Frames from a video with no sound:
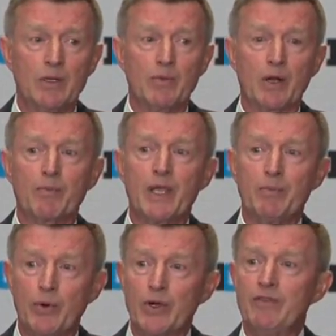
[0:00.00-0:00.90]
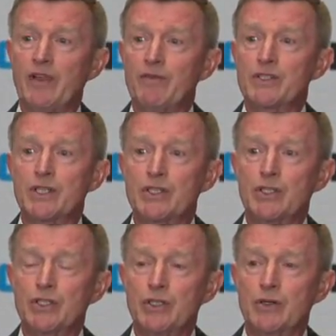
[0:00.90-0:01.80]
But a big point of emphasis
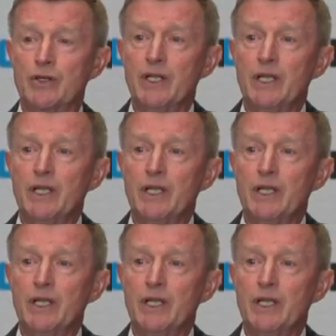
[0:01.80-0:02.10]
this year